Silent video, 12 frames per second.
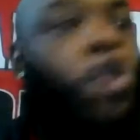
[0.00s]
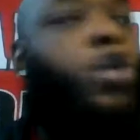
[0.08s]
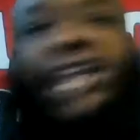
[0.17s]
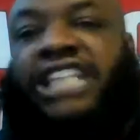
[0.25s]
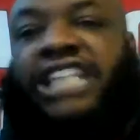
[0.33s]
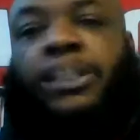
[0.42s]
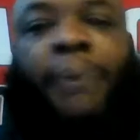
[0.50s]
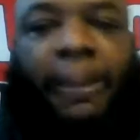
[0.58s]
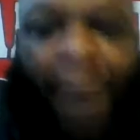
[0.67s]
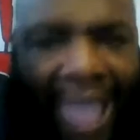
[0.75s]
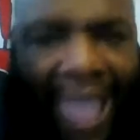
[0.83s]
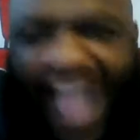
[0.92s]
or catch a
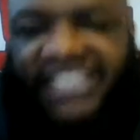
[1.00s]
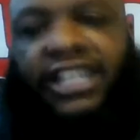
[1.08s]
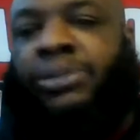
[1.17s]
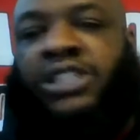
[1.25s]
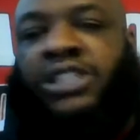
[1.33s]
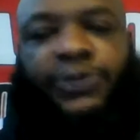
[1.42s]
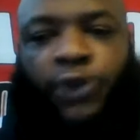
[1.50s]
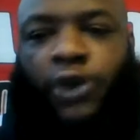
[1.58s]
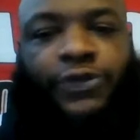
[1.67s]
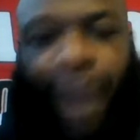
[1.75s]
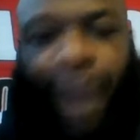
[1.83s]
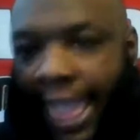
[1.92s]
big pass and it was a 4th
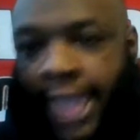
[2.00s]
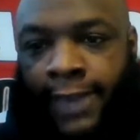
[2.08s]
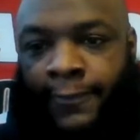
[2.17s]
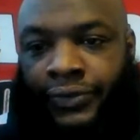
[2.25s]
flag?